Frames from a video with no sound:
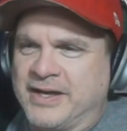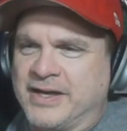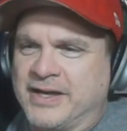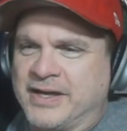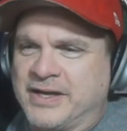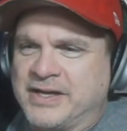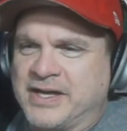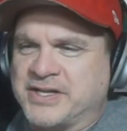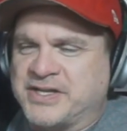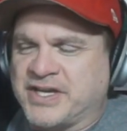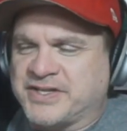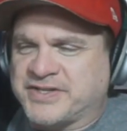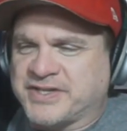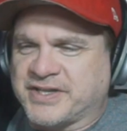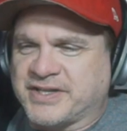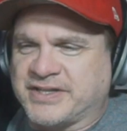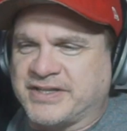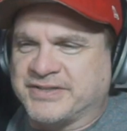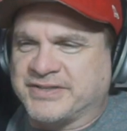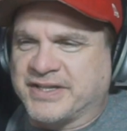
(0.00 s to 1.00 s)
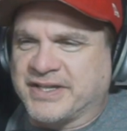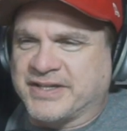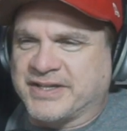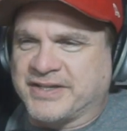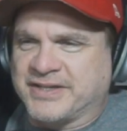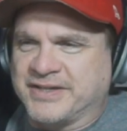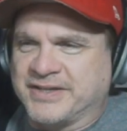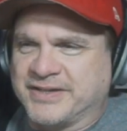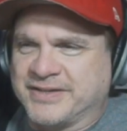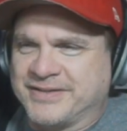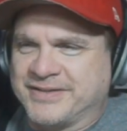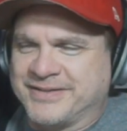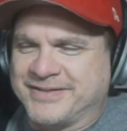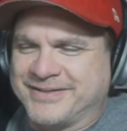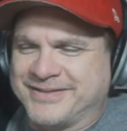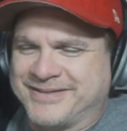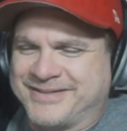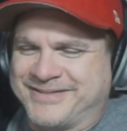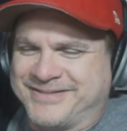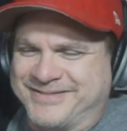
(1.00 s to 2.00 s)
Yeah, Jessica has got the...
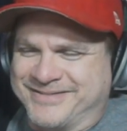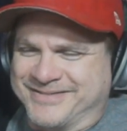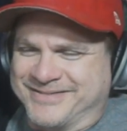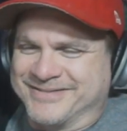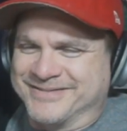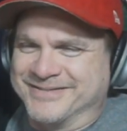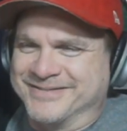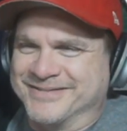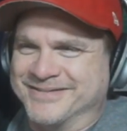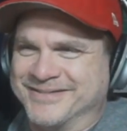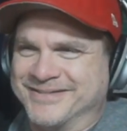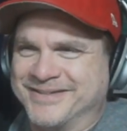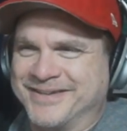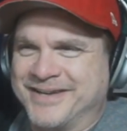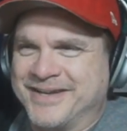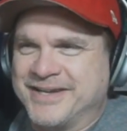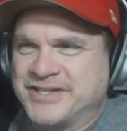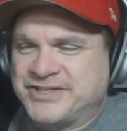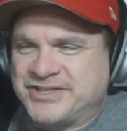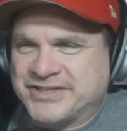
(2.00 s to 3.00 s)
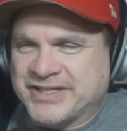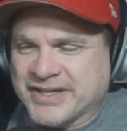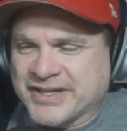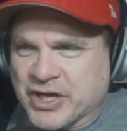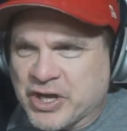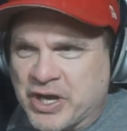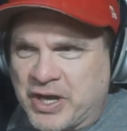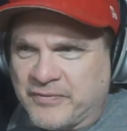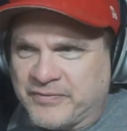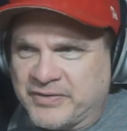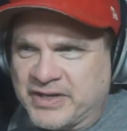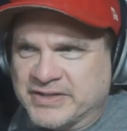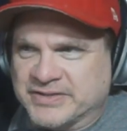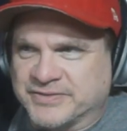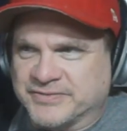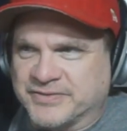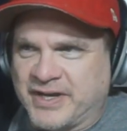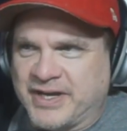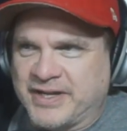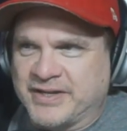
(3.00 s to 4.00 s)
she's got the confidence,
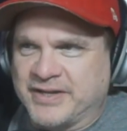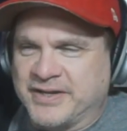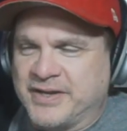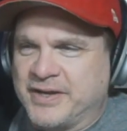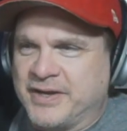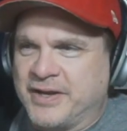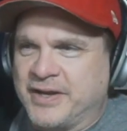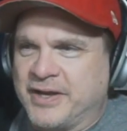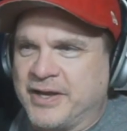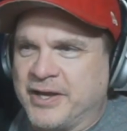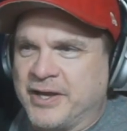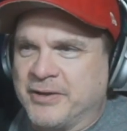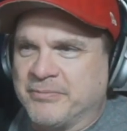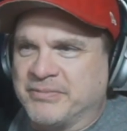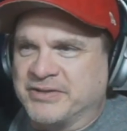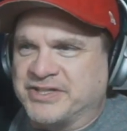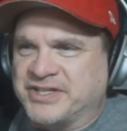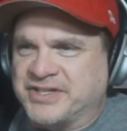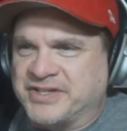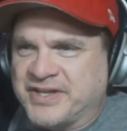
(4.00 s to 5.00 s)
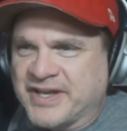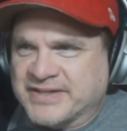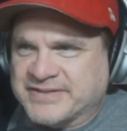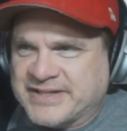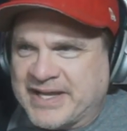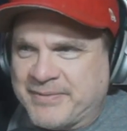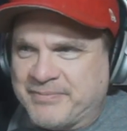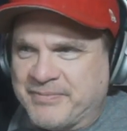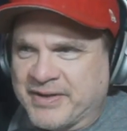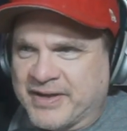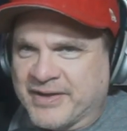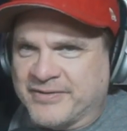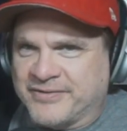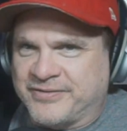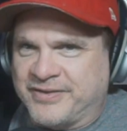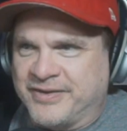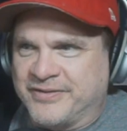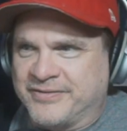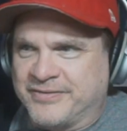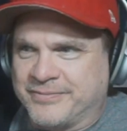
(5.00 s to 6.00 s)
right? But she does that because
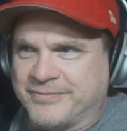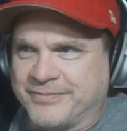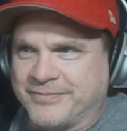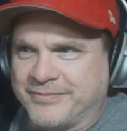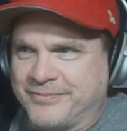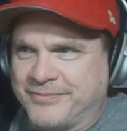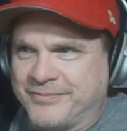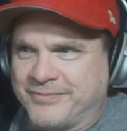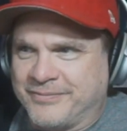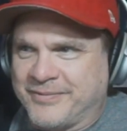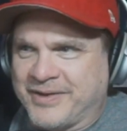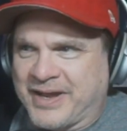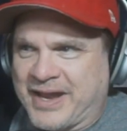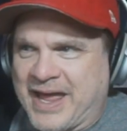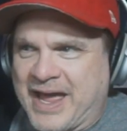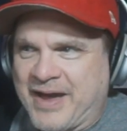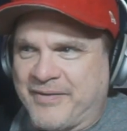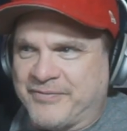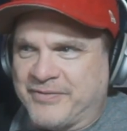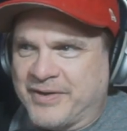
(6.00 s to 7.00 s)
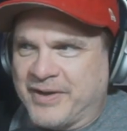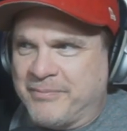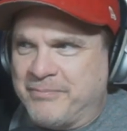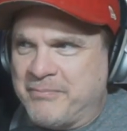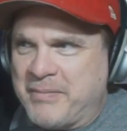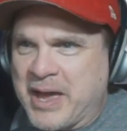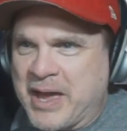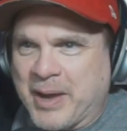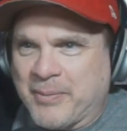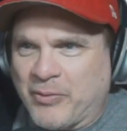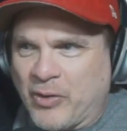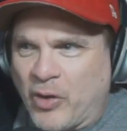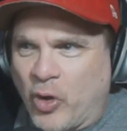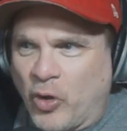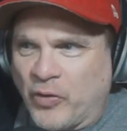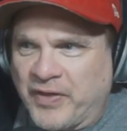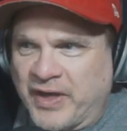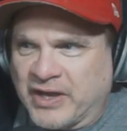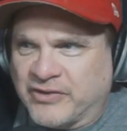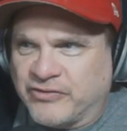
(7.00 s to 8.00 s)
she's going to have to make up the whole
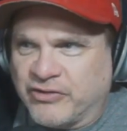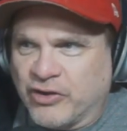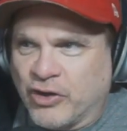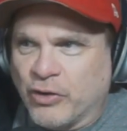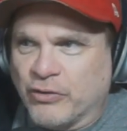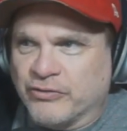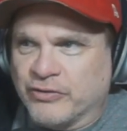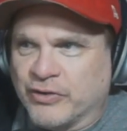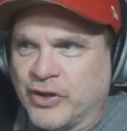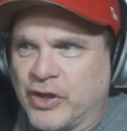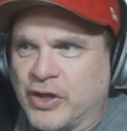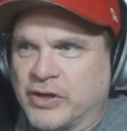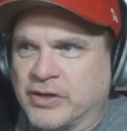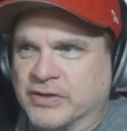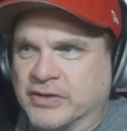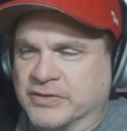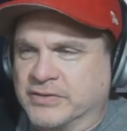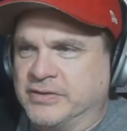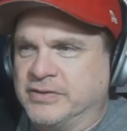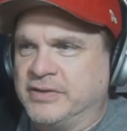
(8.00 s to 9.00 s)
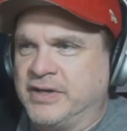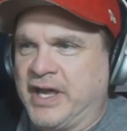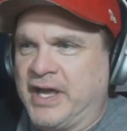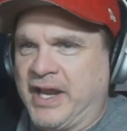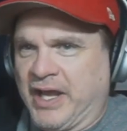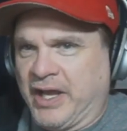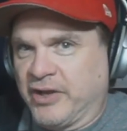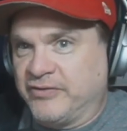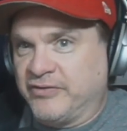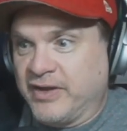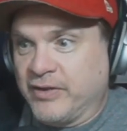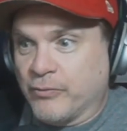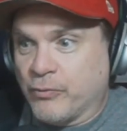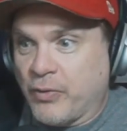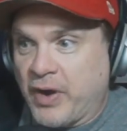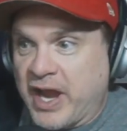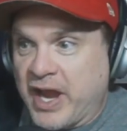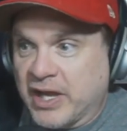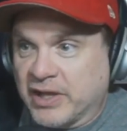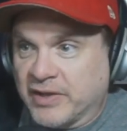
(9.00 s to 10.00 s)
thing as she goes along. And it could
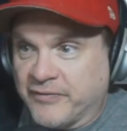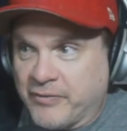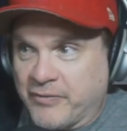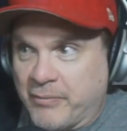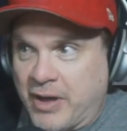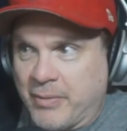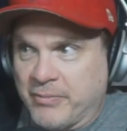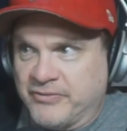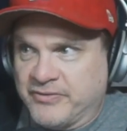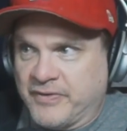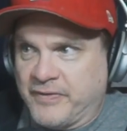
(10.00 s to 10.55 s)
derail if the mom was in